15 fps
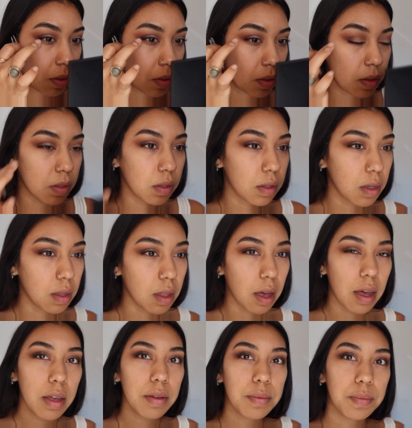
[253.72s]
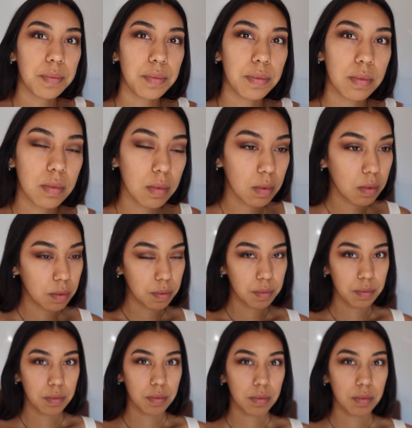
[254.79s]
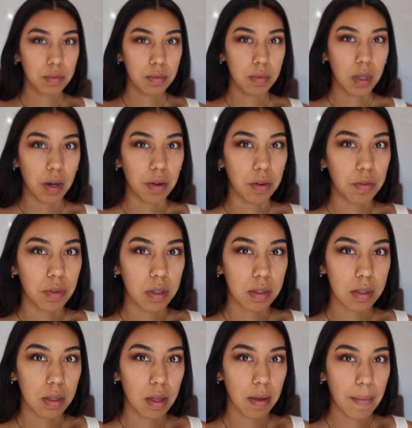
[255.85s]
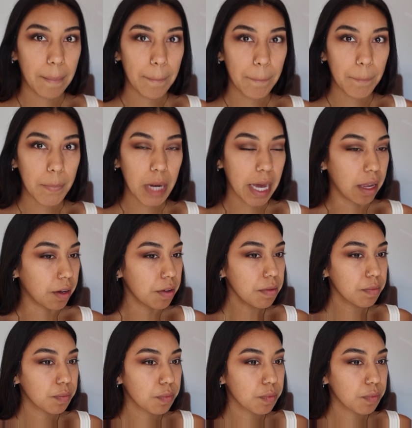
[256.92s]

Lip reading: You see that? I don't know if you can see that. Can you?